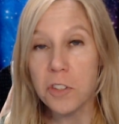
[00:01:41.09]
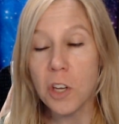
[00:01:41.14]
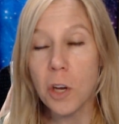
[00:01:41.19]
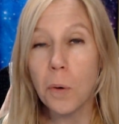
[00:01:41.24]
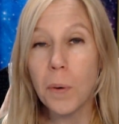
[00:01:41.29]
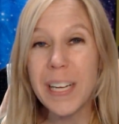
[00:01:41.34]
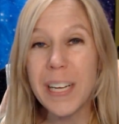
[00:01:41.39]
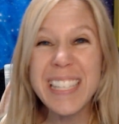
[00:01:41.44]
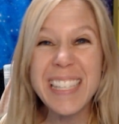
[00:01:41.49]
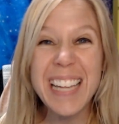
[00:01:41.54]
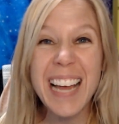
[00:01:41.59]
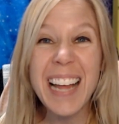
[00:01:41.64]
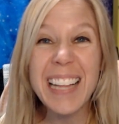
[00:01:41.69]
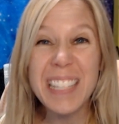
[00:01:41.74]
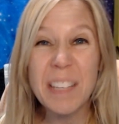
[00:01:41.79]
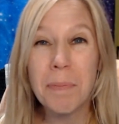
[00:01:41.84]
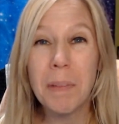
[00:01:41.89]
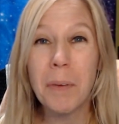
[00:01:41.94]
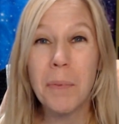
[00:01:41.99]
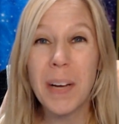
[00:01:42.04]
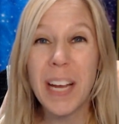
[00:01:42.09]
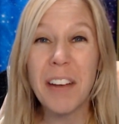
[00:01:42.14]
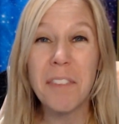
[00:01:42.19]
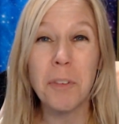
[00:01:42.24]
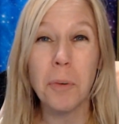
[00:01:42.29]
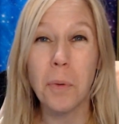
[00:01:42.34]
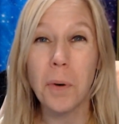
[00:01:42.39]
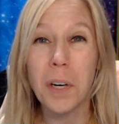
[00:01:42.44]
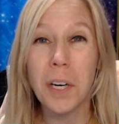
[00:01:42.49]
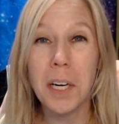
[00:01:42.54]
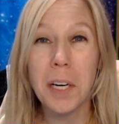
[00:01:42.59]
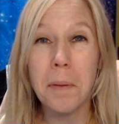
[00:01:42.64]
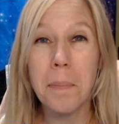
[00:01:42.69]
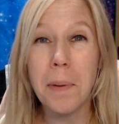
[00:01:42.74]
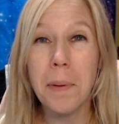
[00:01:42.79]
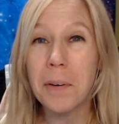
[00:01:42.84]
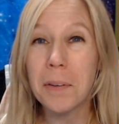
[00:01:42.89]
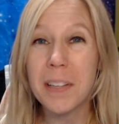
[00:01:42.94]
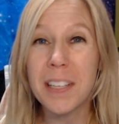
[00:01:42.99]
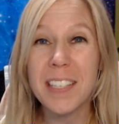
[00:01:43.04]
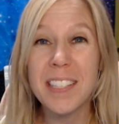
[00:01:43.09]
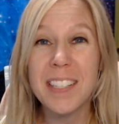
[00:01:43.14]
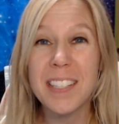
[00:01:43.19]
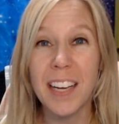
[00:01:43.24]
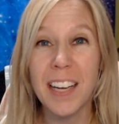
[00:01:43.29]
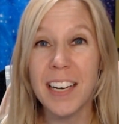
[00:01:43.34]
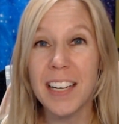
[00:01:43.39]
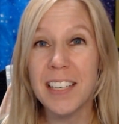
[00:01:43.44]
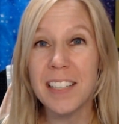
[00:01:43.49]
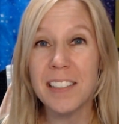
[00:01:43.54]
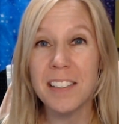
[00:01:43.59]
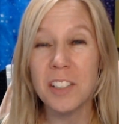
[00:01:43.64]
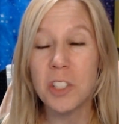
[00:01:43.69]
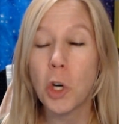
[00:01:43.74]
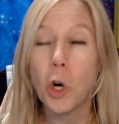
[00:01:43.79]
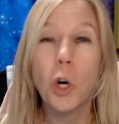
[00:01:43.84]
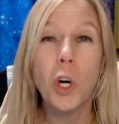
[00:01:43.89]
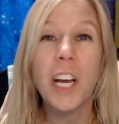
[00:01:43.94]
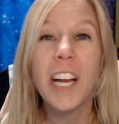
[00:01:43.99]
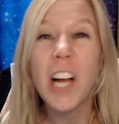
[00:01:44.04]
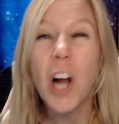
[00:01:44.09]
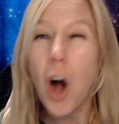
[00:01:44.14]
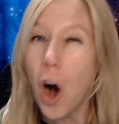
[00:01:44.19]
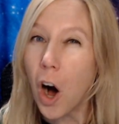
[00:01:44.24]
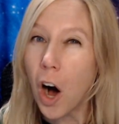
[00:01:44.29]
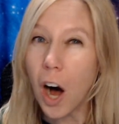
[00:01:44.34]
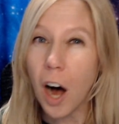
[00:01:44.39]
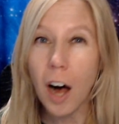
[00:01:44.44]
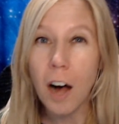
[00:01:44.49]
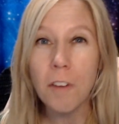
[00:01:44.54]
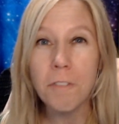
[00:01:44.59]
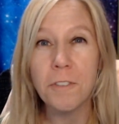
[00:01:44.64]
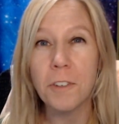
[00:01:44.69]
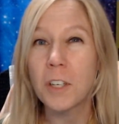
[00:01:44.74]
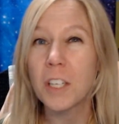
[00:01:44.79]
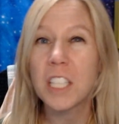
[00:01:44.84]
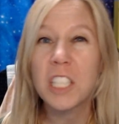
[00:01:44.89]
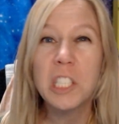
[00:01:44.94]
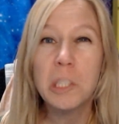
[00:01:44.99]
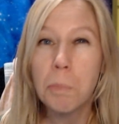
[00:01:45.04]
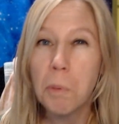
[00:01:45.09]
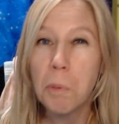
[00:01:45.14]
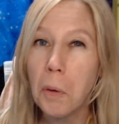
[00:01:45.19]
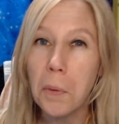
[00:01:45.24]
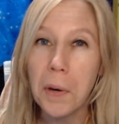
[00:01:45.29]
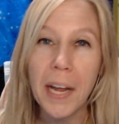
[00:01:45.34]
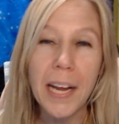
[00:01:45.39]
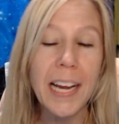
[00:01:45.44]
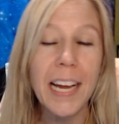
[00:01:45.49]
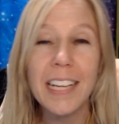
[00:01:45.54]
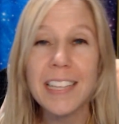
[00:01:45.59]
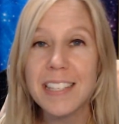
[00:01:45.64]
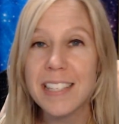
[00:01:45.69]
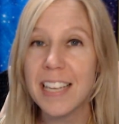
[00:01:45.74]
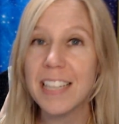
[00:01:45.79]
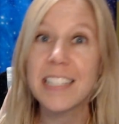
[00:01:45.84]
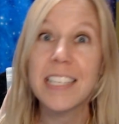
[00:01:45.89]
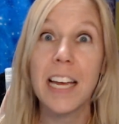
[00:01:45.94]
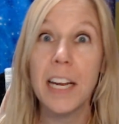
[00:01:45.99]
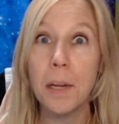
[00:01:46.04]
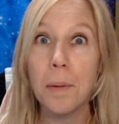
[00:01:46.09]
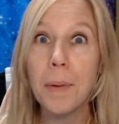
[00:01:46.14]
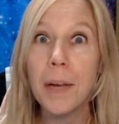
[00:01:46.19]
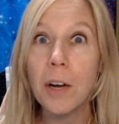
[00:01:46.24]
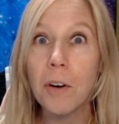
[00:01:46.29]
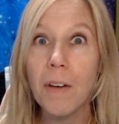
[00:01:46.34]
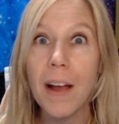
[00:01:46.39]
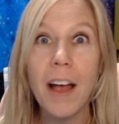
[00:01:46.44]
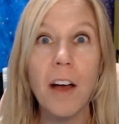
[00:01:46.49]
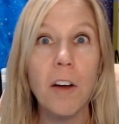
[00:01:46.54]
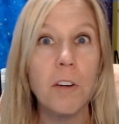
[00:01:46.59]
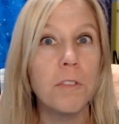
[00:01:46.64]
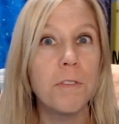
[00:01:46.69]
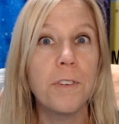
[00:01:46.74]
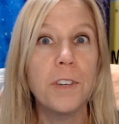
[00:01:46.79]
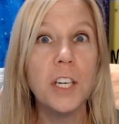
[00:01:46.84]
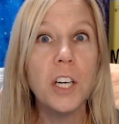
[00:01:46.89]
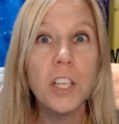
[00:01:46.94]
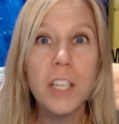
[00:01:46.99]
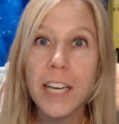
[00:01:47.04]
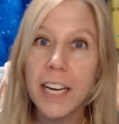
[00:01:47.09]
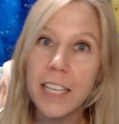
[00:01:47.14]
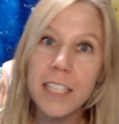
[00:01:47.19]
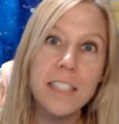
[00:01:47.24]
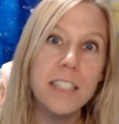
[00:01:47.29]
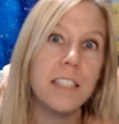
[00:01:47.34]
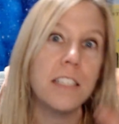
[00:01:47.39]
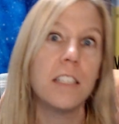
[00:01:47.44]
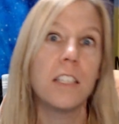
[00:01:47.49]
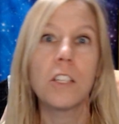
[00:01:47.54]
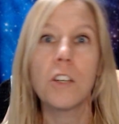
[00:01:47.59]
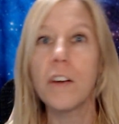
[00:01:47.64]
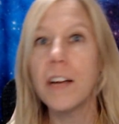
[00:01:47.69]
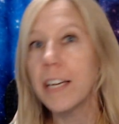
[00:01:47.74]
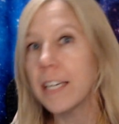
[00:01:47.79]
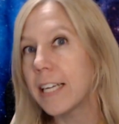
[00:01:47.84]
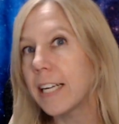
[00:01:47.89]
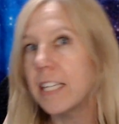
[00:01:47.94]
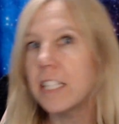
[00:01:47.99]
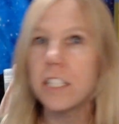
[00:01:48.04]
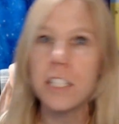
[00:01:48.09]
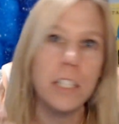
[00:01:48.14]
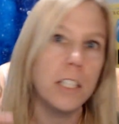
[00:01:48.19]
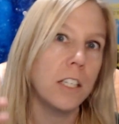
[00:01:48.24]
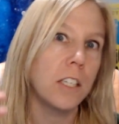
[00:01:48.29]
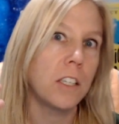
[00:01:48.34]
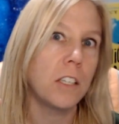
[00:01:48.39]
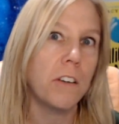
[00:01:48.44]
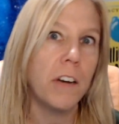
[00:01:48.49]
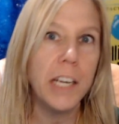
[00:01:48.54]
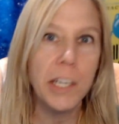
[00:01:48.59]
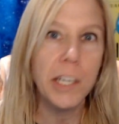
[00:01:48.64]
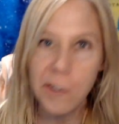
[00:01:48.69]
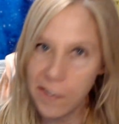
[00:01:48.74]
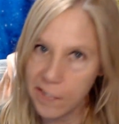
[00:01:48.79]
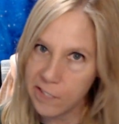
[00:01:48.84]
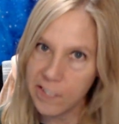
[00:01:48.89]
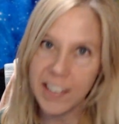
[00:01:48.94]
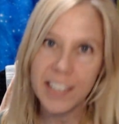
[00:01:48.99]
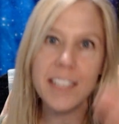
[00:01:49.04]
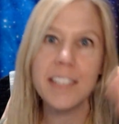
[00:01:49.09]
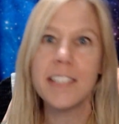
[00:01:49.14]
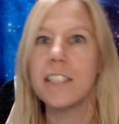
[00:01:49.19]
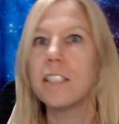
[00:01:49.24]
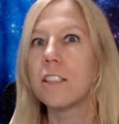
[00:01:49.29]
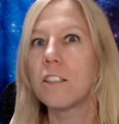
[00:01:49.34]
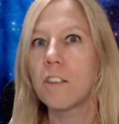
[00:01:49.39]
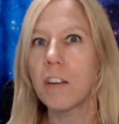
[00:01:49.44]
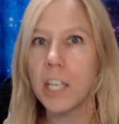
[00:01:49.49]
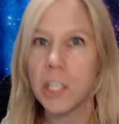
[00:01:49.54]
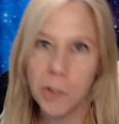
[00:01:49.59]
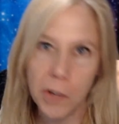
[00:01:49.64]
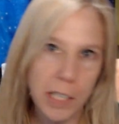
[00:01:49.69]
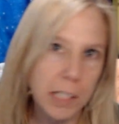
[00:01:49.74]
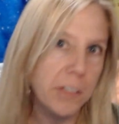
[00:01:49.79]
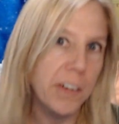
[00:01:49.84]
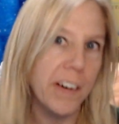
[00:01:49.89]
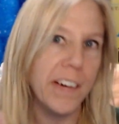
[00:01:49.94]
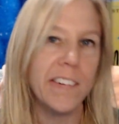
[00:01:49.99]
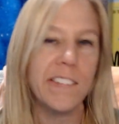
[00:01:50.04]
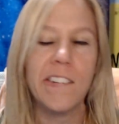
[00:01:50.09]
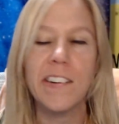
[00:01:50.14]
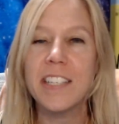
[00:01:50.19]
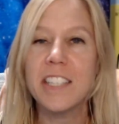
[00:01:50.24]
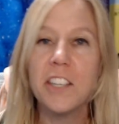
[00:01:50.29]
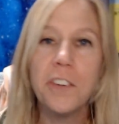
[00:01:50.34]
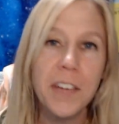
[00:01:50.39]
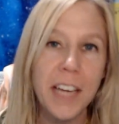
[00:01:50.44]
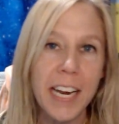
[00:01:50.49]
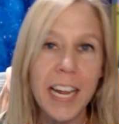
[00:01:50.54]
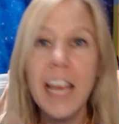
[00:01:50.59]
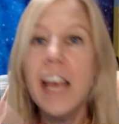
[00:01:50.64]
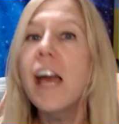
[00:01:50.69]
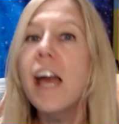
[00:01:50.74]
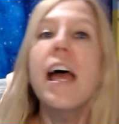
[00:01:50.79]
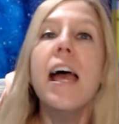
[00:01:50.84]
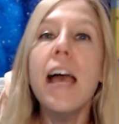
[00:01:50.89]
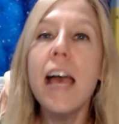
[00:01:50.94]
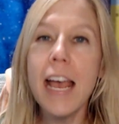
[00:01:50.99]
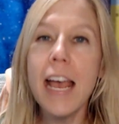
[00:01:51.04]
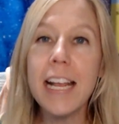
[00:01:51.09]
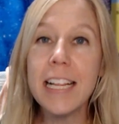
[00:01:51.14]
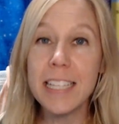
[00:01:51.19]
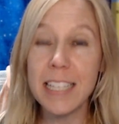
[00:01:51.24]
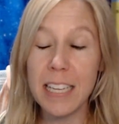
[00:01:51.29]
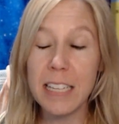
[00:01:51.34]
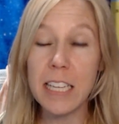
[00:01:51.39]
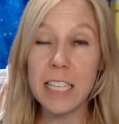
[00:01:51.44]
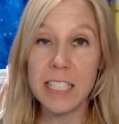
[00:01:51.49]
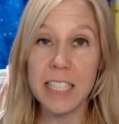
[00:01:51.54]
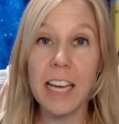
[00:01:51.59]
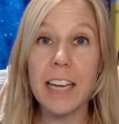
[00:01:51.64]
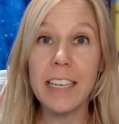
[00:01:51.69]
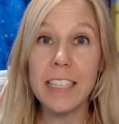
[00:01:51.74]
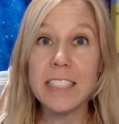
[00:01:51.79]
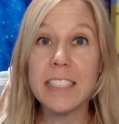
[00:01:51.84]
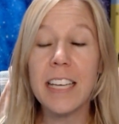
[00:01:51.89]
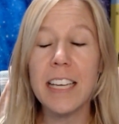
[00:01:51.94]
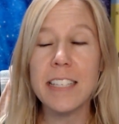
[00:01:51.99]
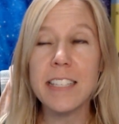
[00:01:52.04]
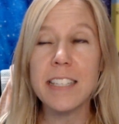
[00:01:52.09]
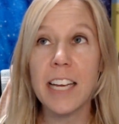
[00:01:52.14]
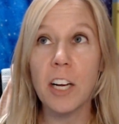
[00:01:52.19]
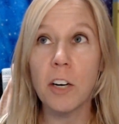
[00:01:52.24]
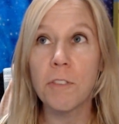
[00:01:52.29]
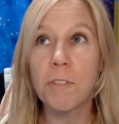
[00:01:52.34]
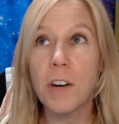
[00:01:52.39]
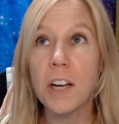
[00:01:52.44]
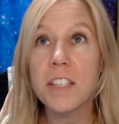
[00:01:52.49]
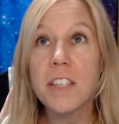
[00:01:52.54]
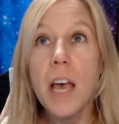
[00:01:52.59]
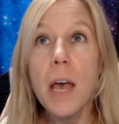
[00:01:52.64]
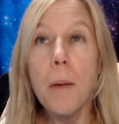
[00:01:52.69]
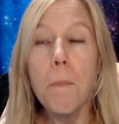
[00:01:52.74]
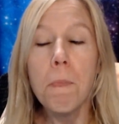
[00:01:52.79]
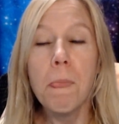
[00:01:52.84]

So it's not something we have to worry about the sun turning off or exploding. It's going to be around for your kids and your grandkids and your great grandkids and great great grandkids. You get it. The sun is here for us.